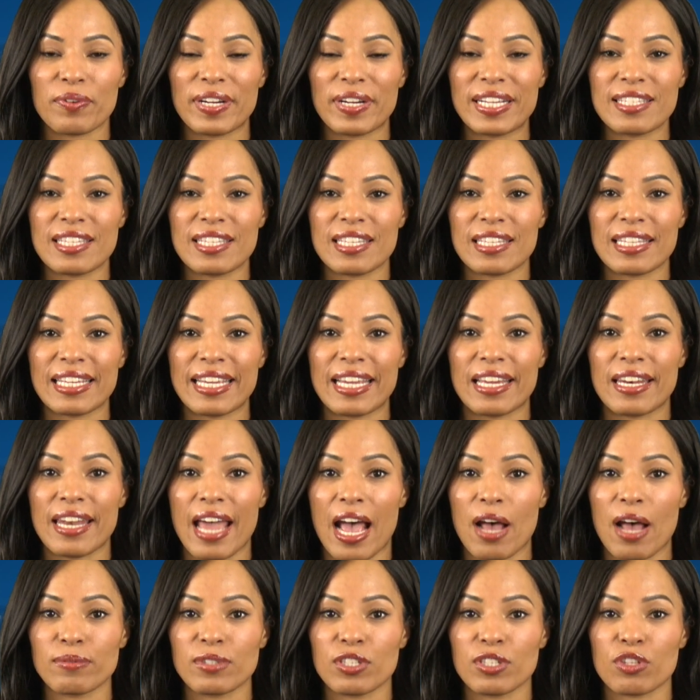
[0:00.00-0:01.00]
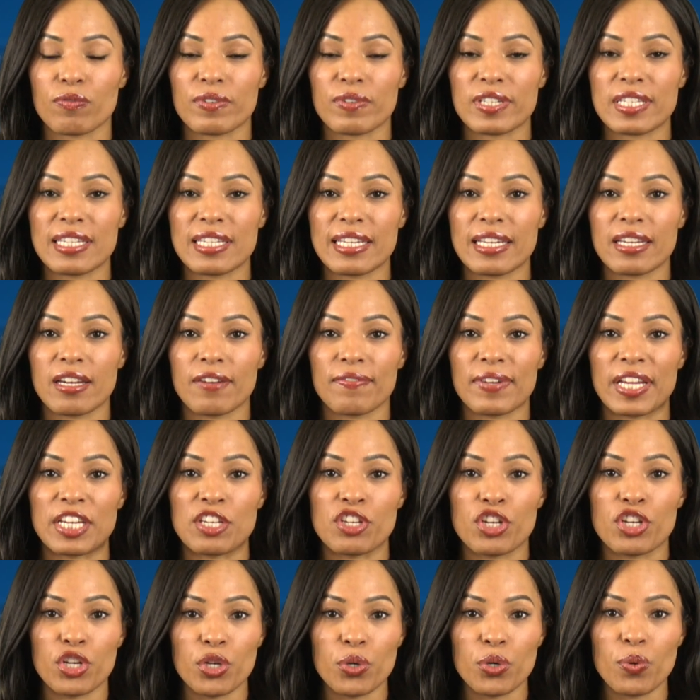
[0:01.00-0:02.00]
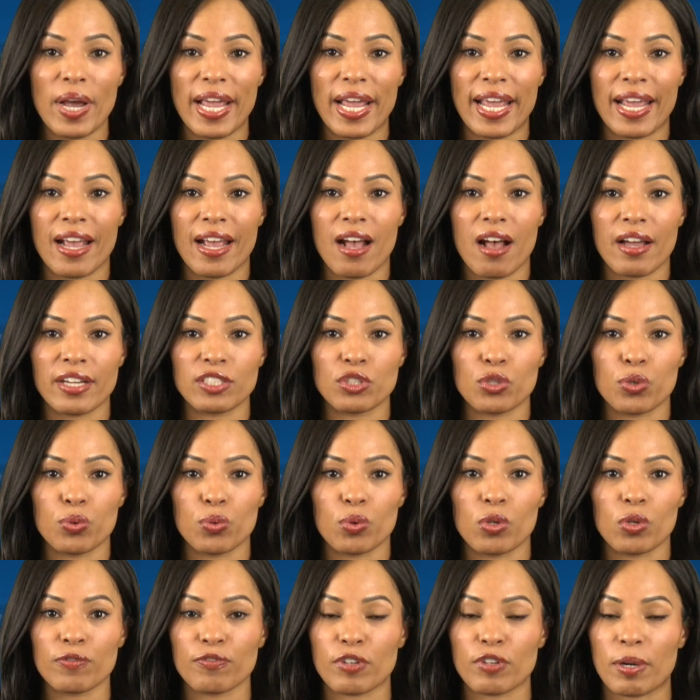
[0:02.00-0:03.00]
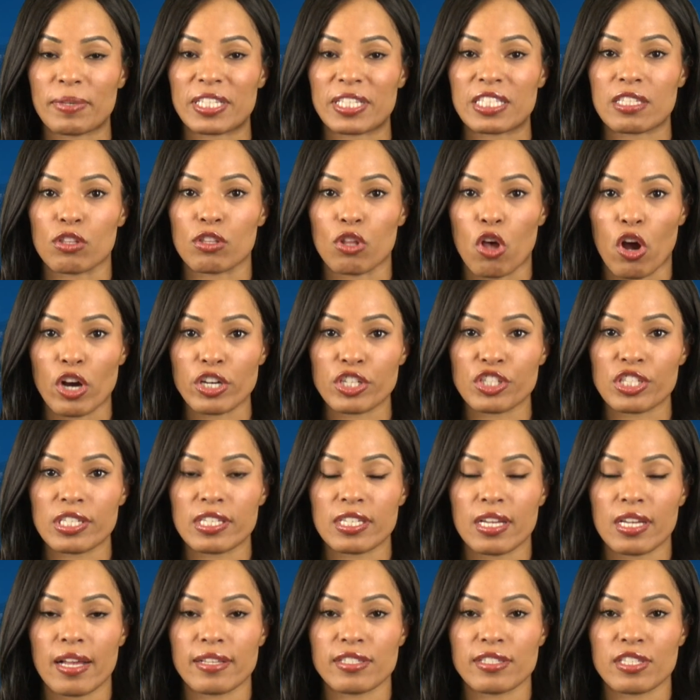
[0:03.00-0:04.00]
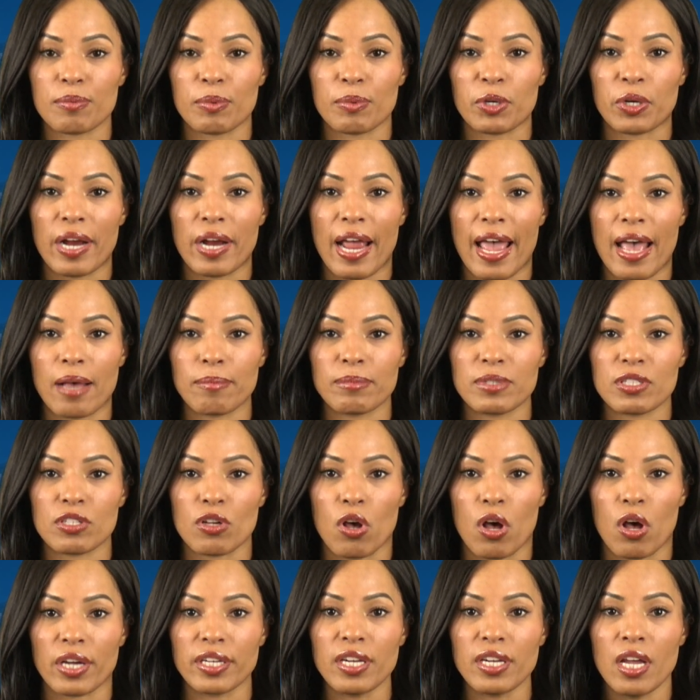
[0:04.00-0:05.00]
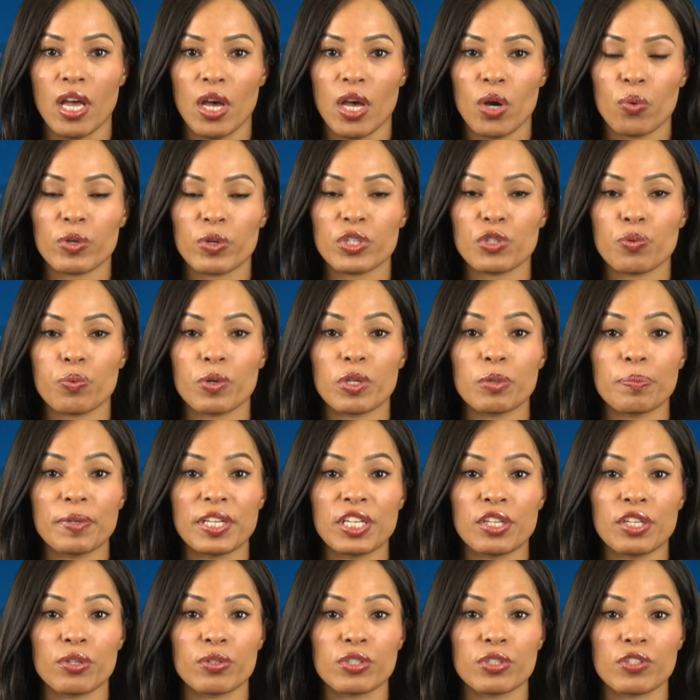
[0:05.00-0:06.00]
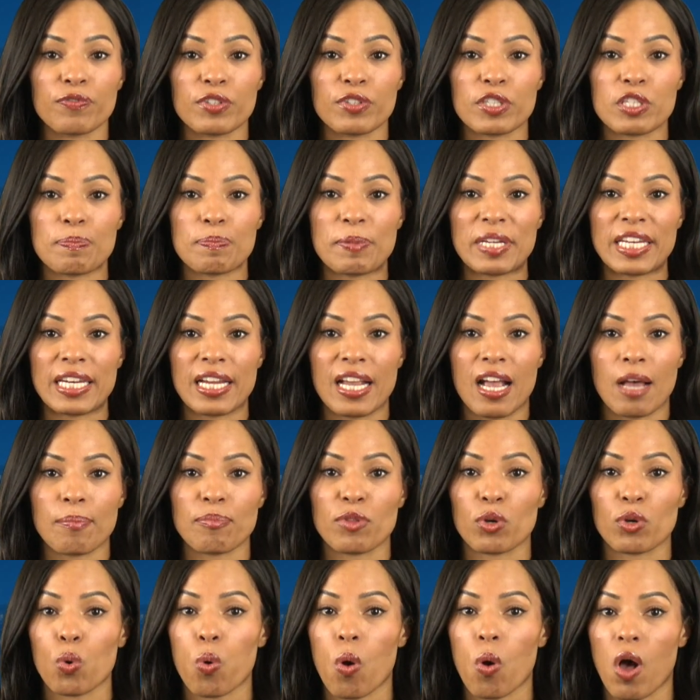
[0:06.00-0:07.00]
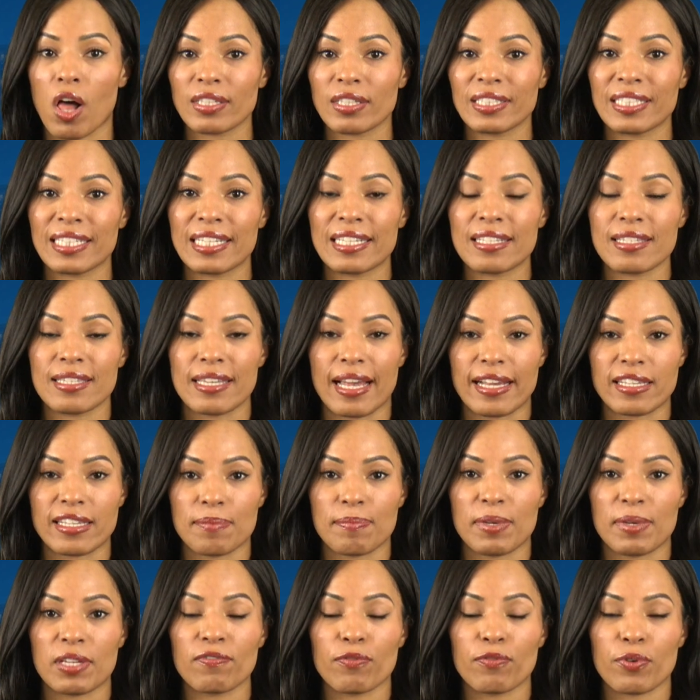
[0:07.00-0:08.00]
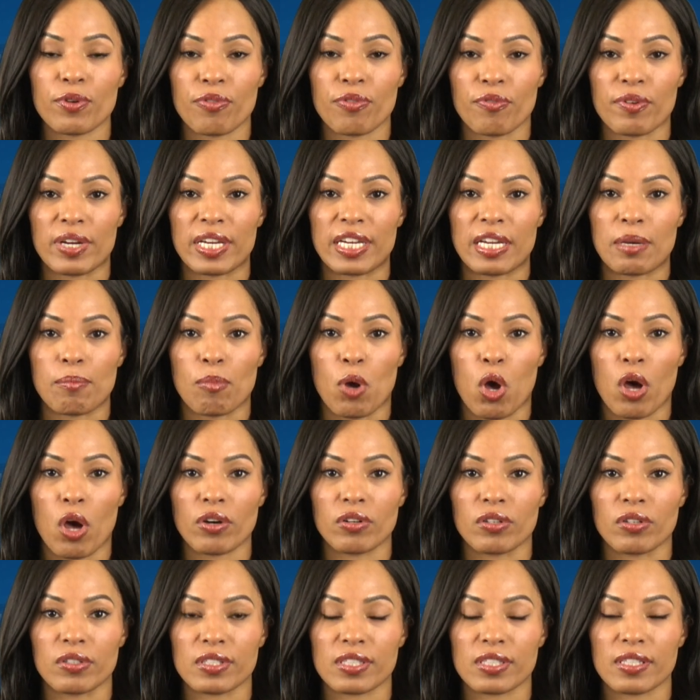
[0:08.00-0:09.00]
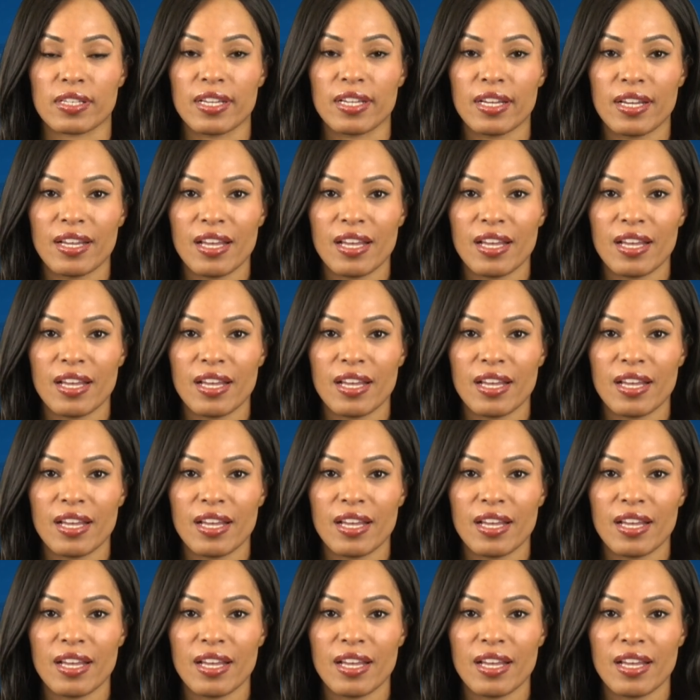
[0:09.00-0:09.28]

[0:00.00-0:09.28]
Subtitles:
recently announced the receipt of a new AI tool from its largest customer, Amazon, which will be used for speeding up the quality assessment for 3D models.